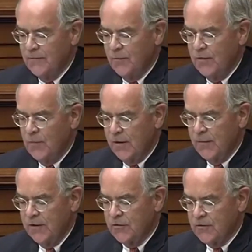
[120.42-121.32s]
we want
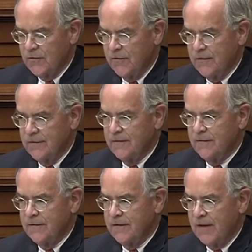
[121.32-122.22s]
to make sure that
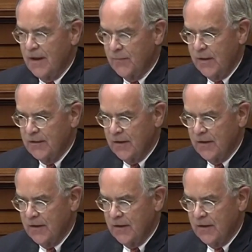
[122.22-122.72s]
campaign